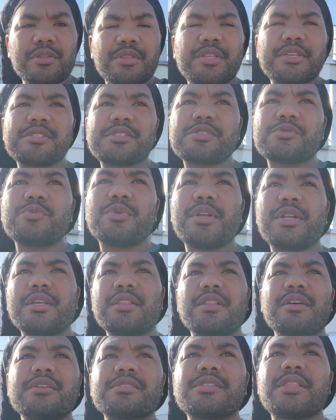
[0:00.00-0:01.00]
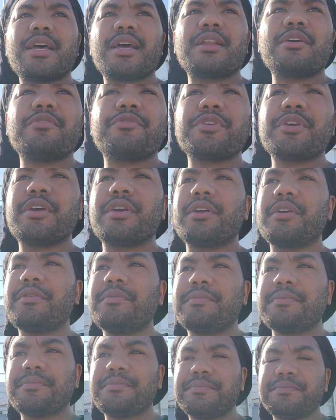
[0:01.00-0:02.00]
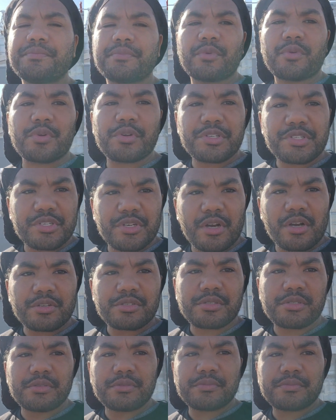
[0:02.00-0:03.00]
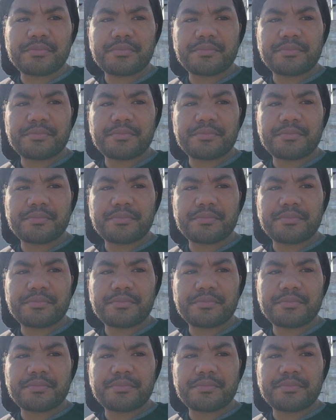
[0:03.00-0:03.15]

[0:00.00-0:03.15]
So this is what it looks like over here. We're in Charleston.